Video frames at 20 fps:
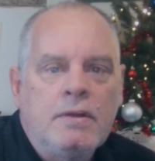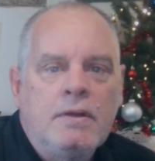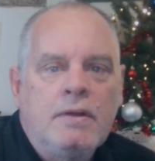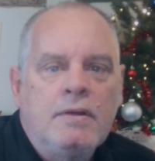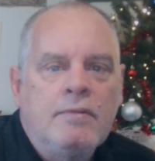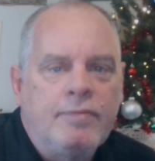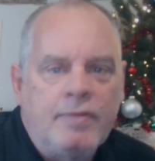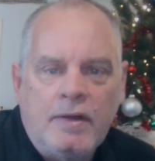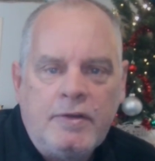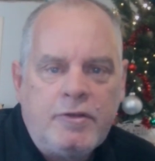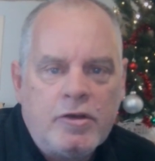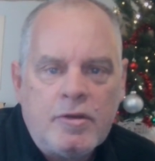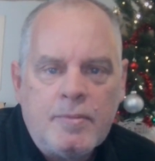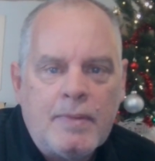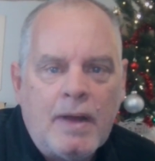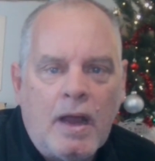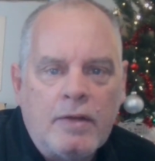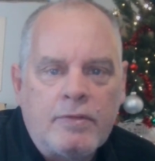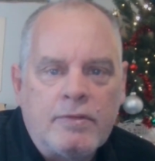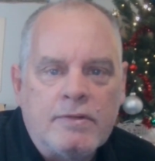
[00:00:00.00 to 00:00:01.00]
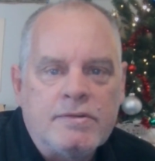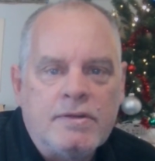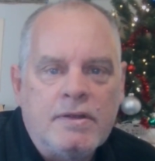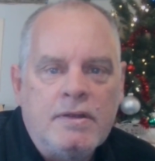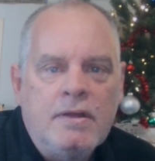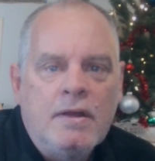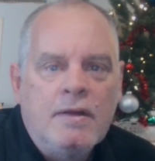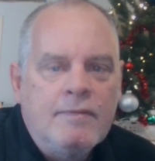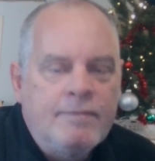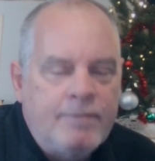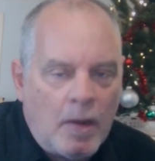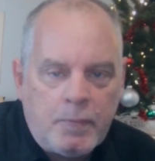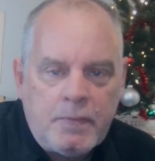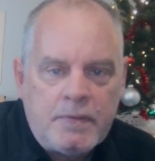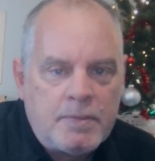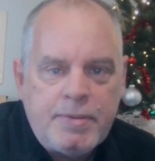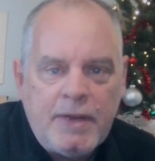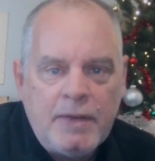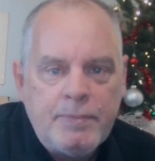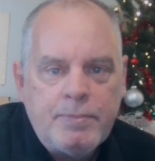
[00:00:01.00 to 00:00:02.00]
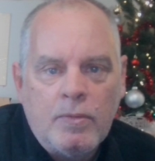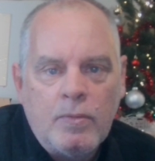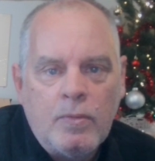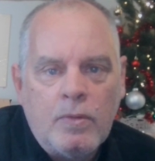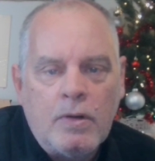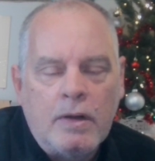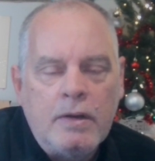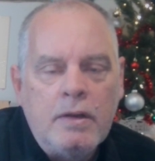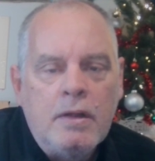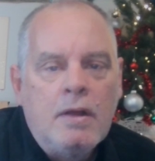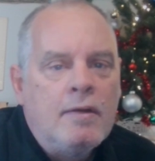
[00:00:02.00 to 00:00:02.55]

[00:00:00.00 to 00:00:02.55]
Fuck your democracy. Fuck what the people want.